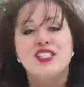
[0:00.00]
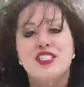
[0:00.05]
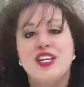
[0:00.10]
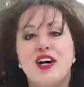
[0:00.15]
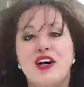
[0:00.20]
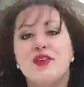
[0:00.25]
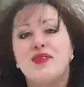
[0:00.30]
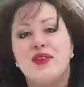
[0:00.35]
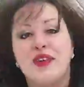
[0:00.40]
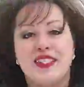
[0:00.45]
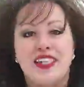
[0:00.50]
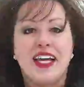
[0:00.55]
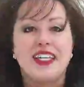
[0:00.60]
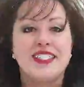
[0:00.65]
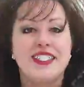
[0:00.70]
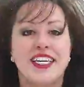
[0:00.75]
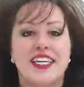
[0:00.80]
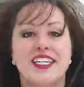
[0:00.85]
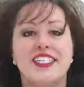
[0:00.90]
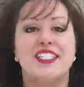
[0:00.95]
So, what
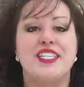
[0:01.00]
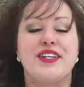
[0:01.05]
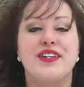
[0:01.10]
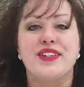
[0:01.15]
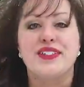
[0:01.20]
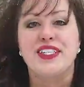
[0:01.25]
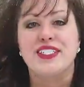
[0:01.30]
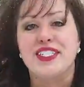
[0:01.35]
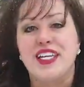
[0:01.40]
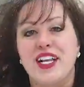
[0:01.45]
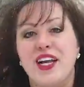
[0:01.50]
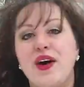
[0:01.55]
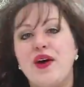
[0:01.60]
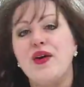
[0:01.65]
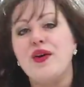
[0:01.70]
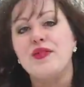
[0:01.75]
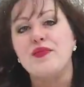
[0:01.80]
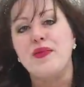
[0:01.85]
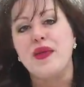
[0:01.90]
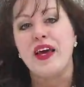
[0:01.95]
that's going to do is it's going to
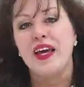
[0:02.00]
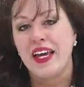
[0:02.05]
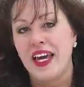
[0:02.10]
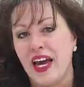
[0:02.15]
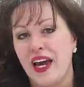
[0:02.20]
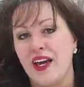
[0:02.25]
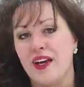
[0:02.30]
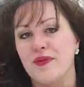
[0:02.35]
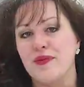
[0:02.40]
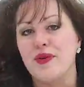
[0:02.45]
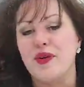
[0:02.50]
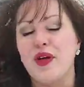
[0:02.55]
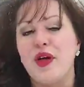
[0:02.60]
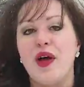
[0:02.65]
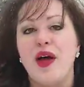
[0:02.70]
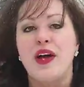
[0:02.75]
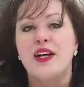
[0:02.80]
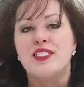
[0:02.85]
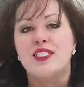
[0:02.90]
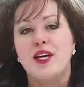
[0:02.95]
hold me accountable,
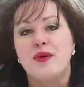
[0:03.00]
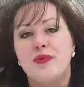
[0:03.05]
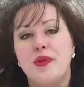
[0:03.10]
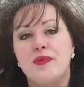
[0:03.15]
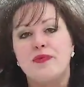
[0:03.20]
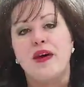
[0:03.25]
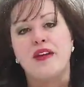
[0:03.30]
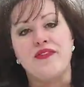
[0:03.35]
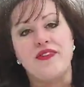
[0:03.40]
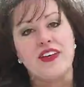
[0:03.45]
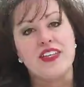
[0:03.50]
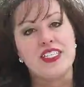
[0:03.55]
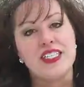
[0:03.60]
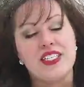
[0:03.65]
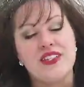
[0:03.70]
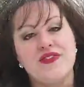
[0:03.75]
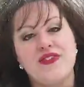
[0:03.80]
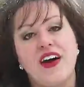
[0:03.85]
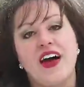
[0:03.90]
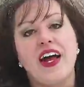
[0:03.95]
it's going to put my feet to
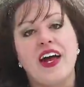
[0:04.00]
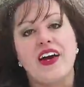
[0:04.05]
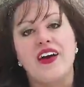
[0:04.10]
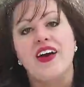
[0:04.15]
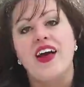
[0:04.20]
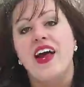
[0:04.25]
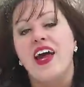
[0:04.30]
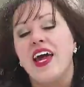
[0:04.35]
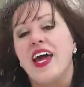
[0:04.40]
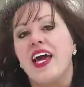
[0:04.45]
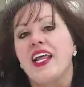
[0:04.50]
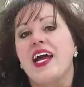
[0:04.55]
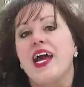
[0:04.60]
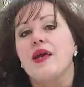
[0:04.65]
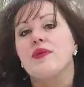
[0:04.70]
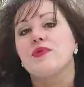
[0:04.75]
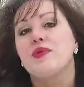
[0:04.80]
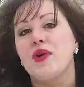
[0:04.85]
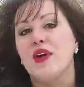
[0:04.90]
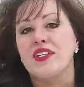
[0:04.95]
the fire, and I
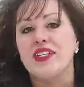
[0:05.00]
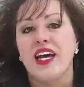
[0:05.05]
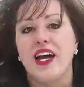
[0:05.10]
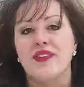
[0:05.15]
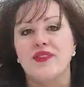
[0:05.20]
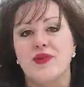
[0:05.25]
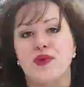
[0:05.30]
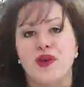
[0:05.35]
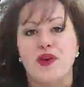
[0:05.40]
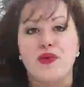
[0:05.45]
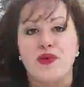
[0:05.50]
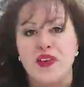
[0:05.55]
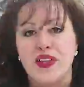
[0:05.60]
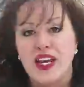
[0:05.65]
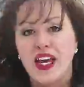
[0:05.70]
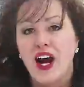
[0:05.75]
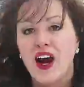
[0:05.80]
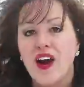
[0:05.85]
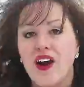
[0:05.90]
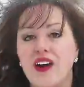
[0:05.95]
am going to have to work
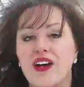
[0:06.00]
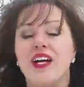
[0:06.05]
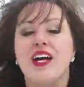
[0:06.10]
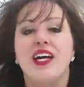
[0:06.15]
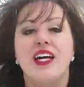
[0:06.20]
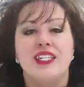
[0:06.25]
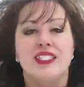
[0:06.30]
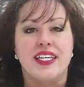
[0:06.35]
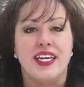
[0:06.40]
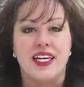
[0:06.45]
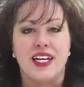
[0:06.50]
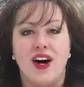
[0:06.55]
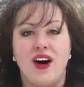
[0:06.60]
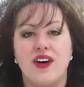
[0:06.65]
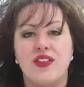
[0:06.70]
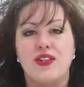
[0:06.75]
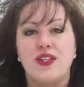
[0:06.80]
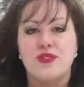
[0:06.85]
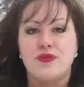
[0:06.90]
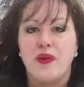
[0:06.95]
really hard to get
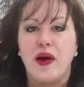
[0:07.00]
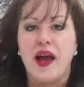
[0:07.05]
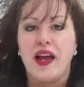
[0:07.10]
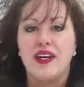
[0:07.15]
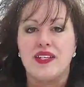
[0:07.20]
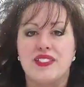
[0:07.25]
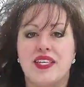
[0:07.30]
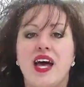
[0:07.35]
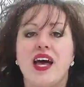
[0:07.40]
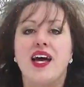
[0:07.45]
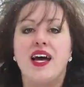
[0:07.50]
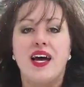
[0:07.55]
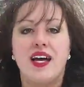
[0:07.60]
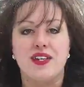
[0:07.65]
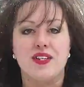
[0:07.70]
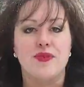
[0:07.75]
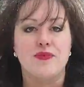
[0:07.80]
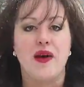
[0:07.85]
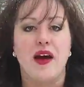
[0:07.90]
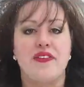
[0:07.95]
all those miles
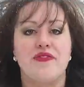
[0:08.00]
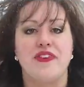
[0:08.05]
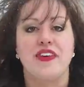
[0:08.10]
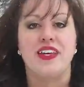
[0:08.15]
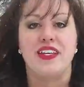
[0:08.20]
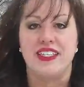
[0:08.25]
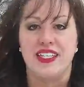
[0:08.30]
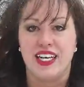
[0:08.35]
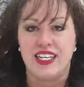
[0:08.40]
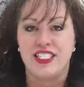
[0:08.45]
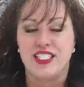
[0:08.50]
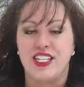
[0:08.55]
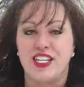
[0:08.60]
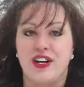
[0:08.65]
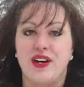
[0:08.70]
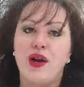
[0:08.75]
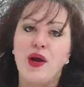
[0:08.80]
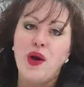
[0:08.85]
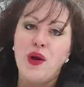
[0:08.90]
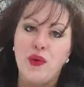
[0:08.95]
under my feet next year.